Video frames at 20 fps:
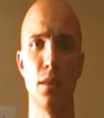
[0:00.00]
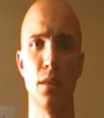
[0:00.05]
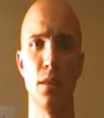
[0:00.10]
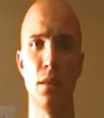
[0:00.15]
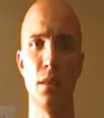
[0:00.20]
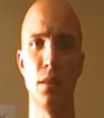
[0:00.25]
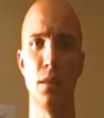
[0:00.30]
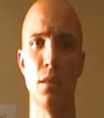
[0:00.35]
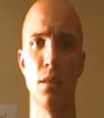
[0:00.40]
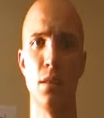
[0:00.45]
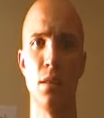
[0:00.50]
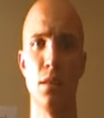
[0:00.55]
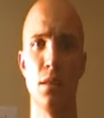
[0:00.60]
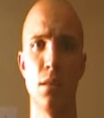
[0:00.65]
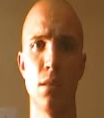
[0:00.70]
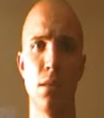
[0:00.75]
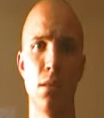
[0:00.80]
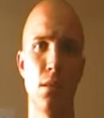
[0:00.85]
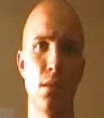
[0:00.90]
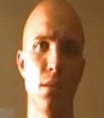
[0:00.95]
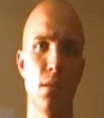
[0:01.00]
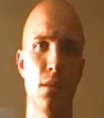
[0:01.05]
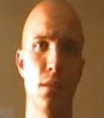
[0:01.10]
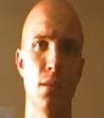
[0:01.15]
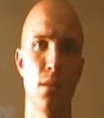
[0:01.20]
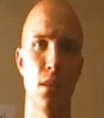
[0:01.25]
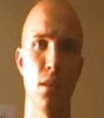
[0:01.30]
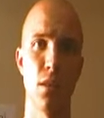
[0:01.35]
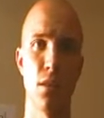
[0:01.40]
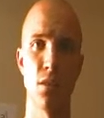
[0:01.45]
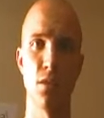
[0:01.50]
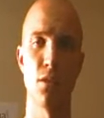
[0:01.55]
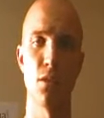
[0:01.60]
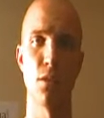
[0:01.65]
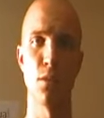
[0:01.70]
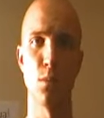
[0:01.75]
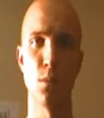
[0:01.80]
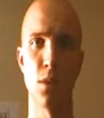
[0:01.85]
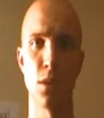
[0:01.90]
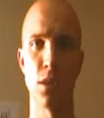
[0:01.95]
and I
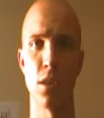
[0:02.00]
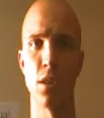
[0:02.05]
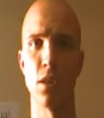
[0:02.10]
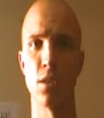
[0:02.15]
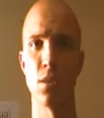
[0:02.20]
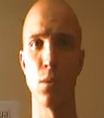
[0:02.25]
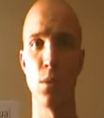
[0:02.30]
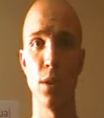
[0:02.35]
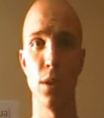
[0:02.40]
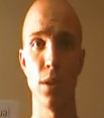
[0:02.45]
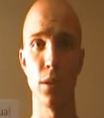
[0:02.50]
started working